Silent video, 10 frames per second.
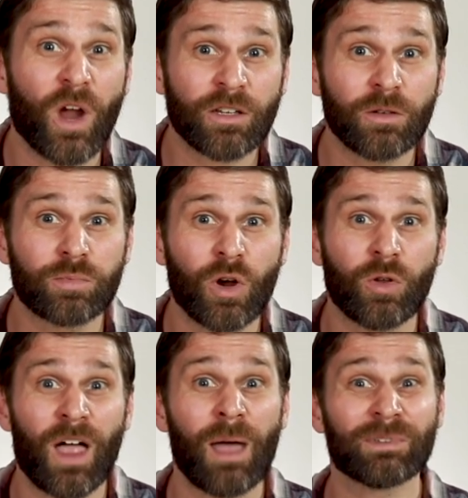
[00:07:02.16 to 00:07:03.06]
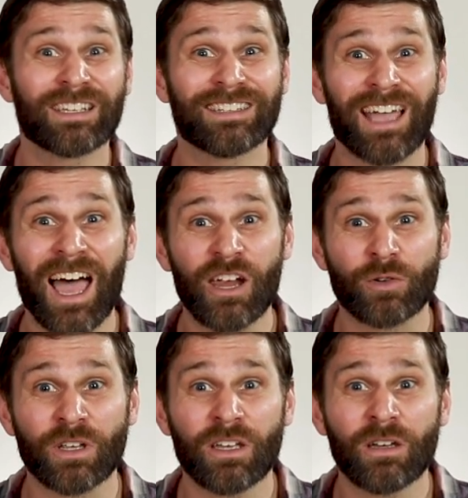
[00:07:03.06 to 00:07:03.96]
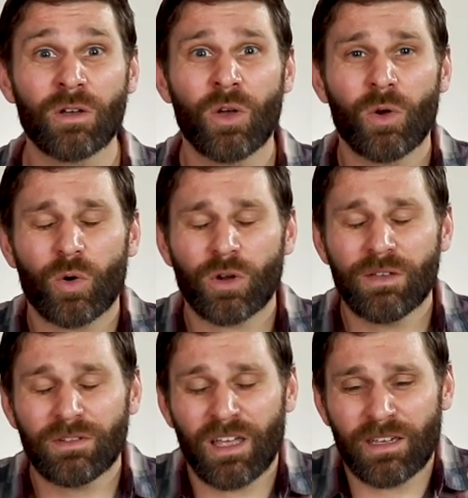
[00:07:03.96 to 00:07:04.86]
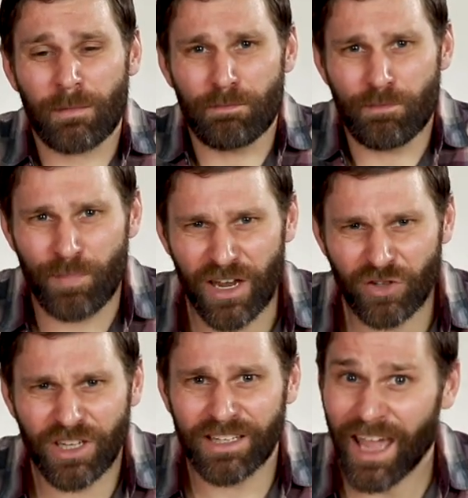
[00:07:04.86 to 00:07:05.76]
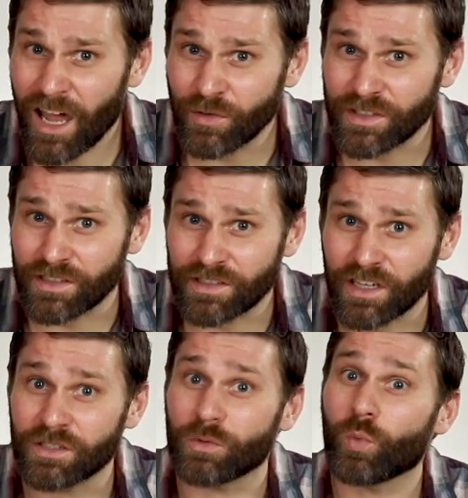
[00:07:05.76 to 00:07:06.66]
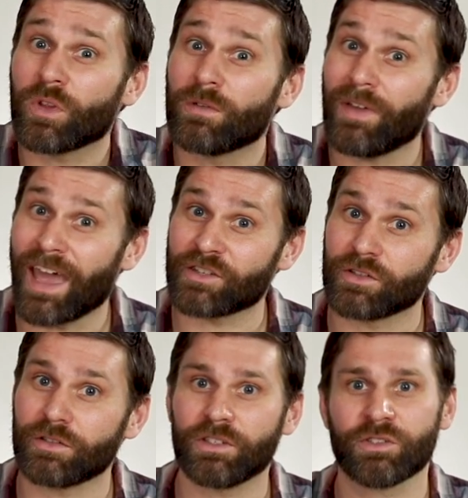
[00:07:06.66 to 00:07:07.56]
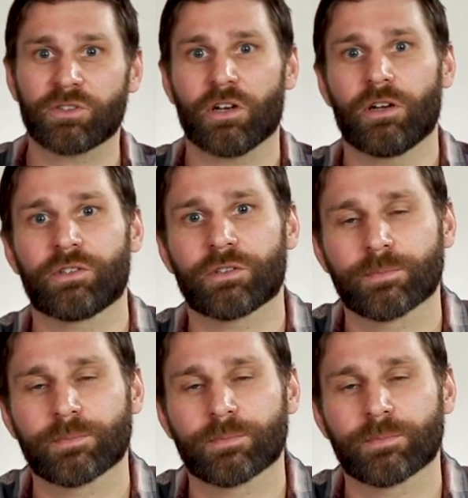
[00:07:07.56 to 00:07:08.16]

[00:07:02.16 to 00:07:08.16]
rectal prolapse, diarrhea, or even like a bearing down sensation with vaginal discharge.